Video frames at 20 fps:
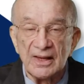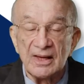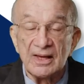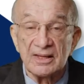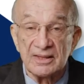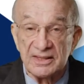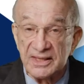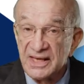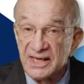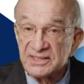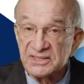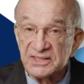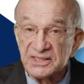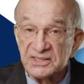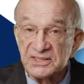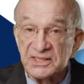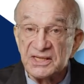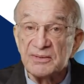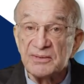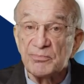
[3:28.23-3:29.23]
The
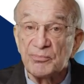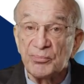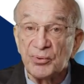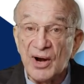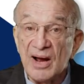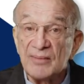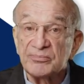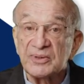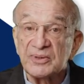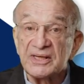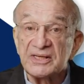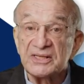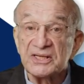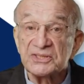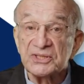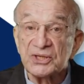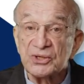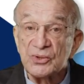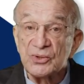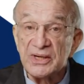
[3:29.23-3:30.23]
SEC promptly
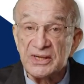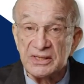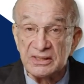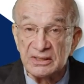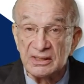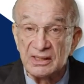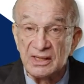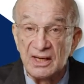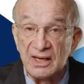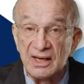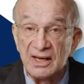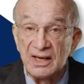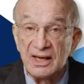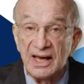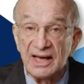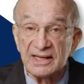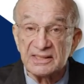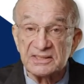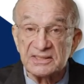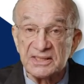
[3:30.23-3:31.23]
disagreed
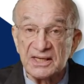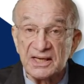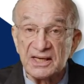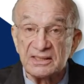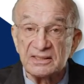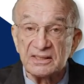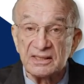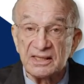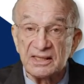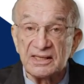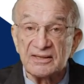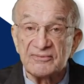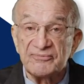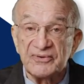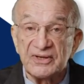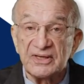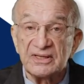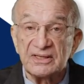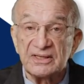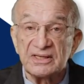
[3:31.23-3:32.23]
and said if
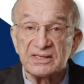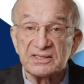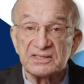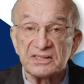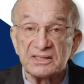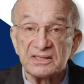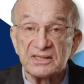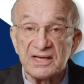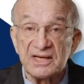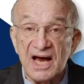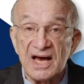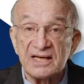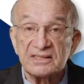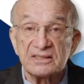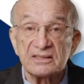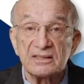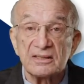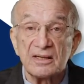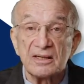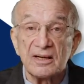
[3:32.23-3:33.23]
it is
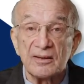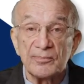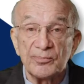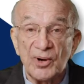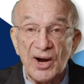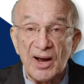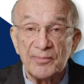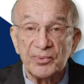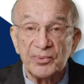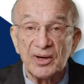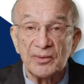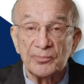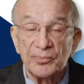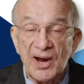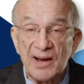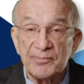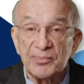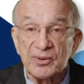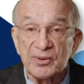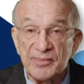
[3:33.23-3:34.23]
not a
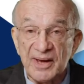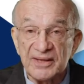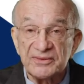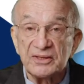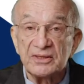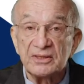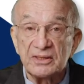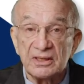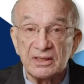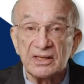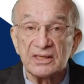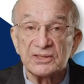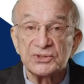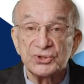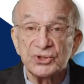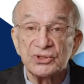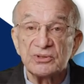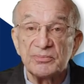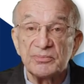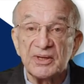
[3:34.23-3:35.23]
proper method, it
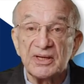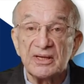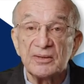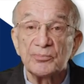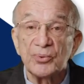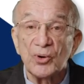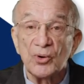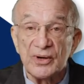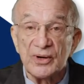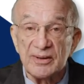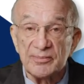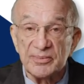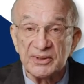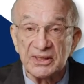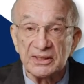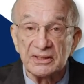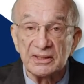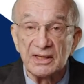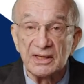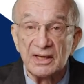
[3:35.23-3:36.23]
should be
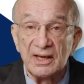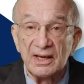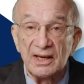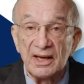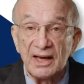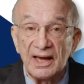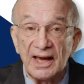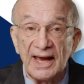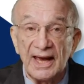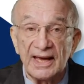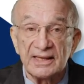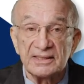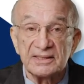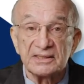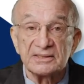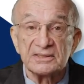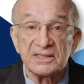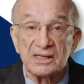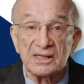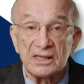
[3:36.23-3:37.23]
prohibited. And
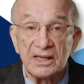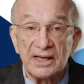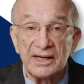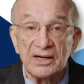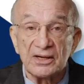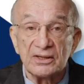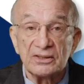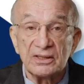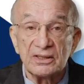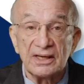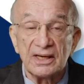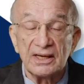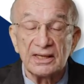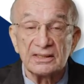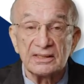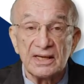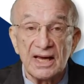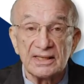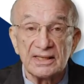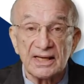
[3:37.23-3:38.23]
it declared
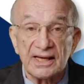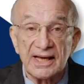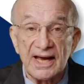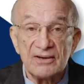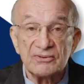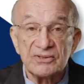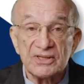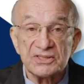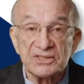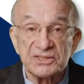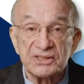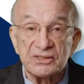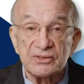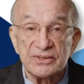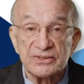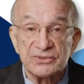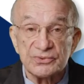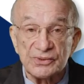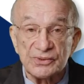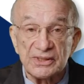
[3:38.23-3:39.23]
in an accounting
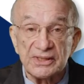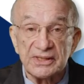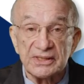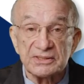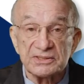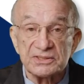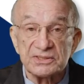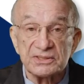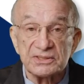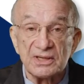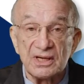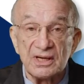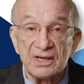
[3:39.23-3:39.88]
series release